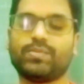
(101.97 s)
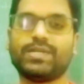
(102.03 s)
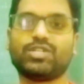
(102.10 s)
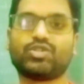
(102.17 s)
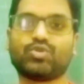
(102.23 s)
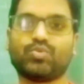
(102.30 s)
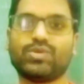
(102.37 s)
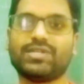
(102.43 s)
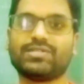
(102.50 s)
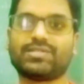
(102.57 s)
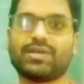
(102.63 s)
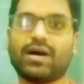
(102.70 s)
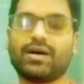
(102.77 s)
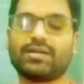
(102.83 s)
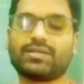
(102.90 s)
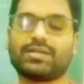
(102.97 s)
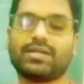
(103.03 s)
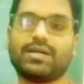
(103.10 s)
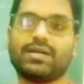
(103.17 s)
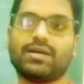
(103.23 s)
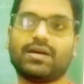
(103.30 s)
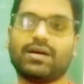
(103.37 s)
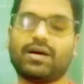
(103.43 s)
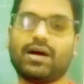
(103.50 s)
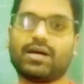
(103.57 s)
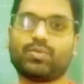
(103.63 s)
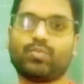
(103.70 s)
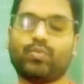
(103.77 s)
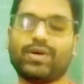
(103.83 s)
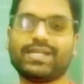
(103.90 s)
many students are
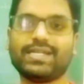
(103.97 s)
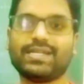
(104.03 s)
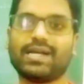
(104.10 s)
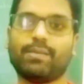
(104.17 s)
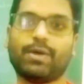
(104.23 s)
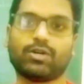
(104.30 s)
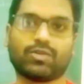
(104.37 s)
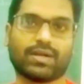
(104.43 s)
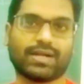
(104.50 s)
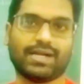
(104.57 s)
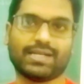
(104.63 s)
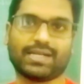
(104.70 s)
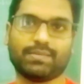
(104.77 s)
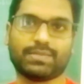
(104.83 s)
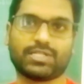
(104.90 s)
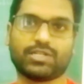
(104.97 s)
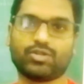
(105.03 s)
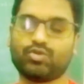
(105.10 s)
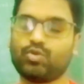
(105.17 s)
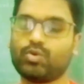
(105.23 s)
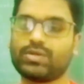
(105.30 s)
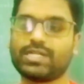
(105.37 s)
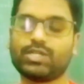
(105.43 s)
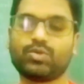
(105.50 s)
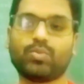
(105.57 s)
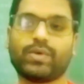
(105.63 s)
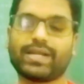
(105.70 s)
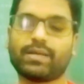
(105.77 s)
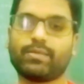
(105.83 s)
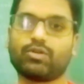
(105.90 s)
worrying about organic chemistry. You don't need to
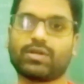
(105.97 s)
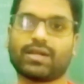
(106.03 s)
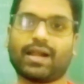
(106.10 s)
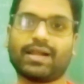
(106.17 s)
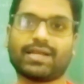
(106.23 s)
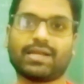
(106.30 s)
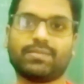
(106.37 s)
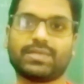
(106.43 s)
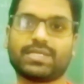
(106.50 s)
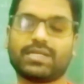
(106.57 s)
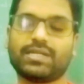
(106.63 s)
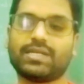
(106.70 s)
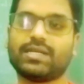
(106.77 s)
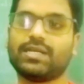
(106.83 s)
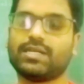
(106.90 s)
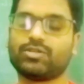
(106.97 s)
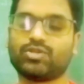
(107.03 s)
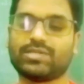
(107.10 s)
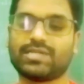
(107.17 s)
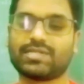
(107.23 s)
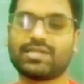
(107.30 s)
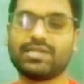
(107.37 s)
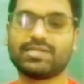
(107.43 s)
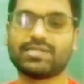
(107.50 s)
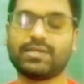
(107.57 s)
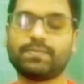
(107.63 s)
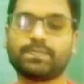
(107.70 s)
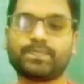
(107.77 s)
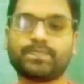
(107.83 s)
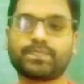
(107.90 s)
worry about organic chemistry. So just
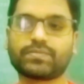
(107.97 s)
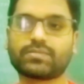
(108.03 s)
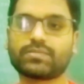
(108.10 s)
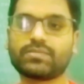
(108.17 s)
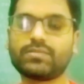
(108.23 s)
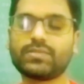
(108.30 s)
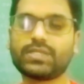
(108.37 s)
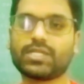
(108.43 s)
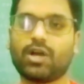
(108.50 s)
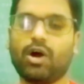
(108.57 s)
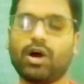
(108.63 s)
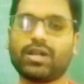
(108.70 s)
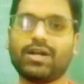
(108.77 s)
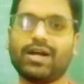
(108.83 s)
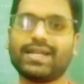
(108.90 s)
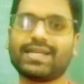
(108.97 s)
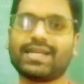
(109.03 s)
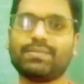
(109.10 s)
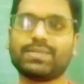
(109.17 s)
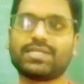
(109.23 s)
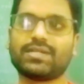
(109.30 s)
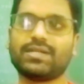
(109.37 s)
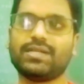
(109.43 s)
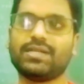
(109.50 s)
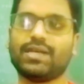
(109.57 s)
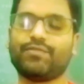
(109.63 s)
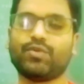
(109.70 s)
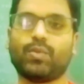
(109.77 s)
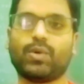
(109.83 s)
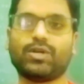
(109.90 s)
listen, organic chemistry,
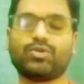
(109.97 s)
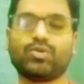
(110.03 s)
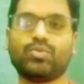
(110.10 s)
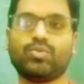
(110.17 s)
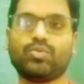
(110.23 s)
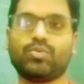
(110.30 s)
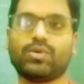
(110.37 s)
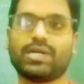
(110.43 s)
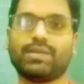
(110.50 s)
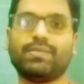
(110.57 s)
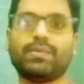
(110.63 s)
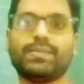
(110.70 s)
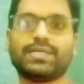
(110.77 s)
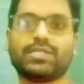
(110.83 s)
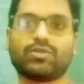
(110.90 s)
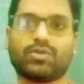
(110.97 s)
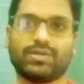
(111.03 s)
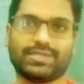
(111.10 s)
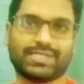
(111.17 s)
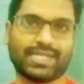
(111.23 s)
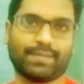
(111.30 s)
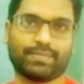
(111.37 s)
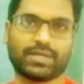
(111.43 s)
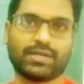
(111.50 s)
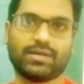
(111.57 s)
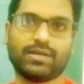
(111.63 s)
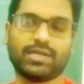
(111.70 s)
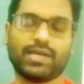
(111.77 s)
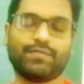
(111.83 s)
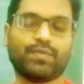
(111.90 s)
if you want to remember the concept,
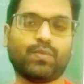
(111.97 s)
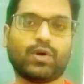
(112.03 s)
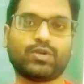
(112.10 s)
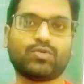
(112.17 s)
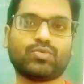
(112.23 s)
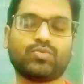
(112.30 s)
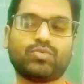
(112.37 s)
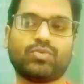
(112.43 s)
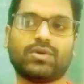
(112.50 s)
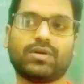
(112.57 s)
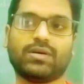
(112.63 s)
if you want to